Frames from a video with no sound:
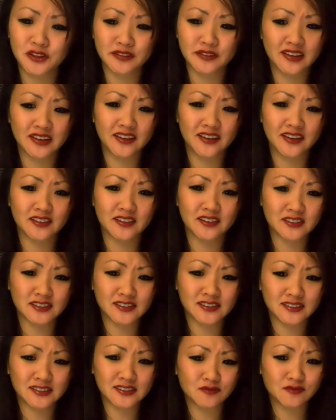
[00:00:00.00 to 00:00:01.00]
layers.
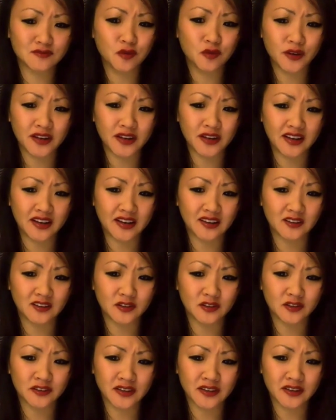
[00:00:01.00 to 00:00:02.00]
It's like 48 or
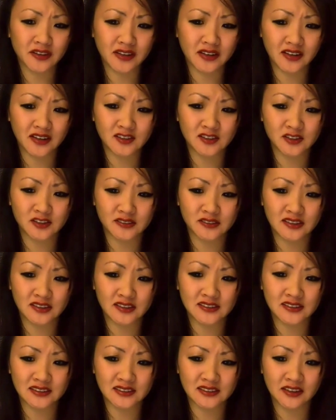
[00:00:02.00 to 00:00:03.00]
38 degrees
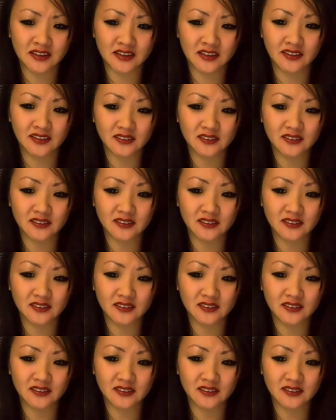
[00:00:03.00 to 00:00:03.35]
at night.